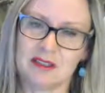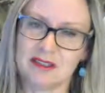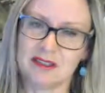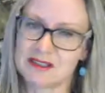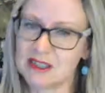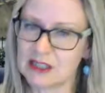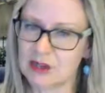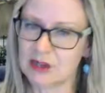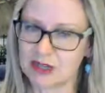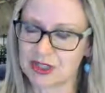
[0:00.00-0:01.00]
in Sydney
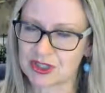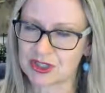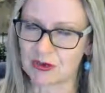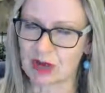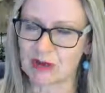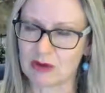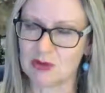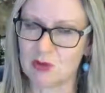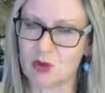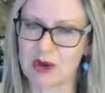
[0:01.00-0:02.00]
Corporation
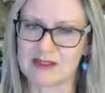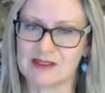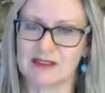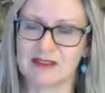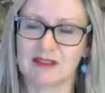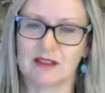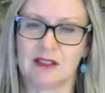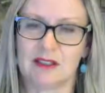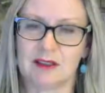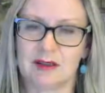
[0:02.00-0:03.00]
and West,
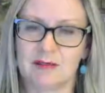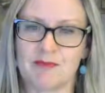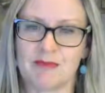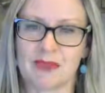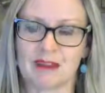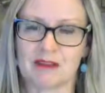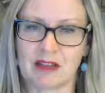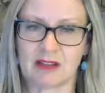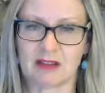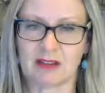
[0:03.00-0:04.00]

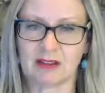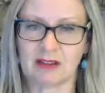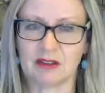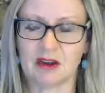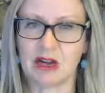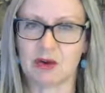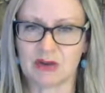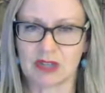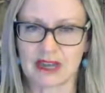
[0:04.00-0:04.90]
another High Court